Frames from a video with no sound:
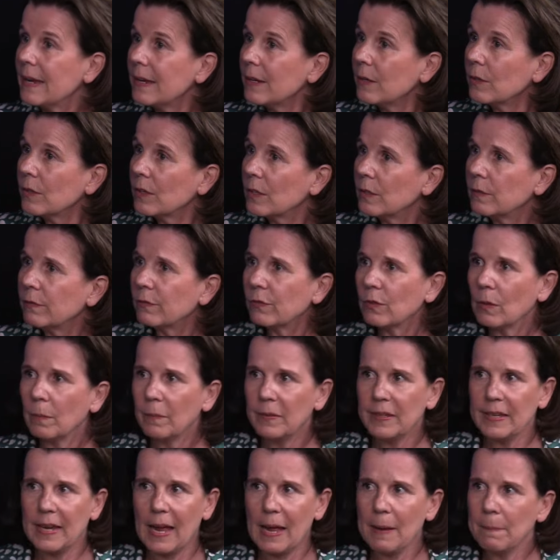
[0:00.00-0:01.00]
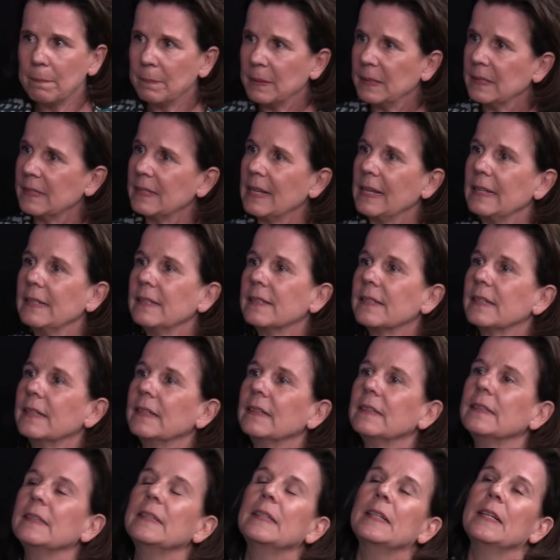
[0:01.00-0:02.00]
you know, mm-hmm. from the
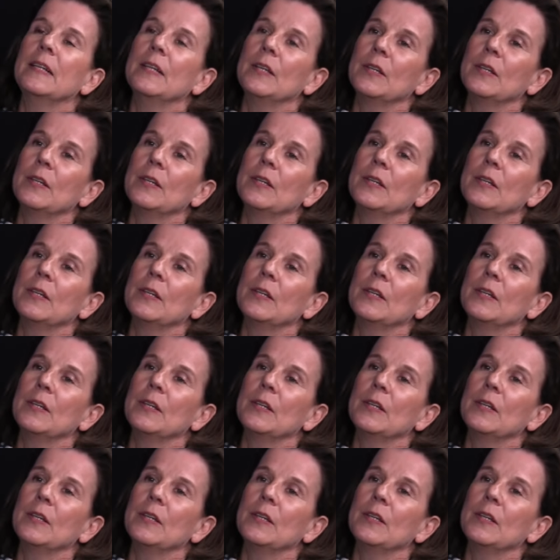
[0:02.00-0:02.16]
epicenter.